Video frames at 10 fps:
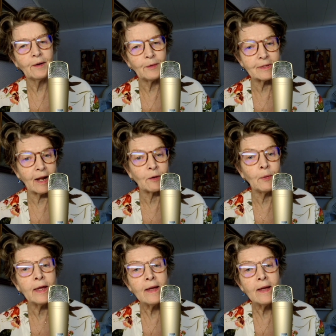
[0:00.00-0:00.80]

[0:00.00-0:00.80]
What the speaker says: It's like we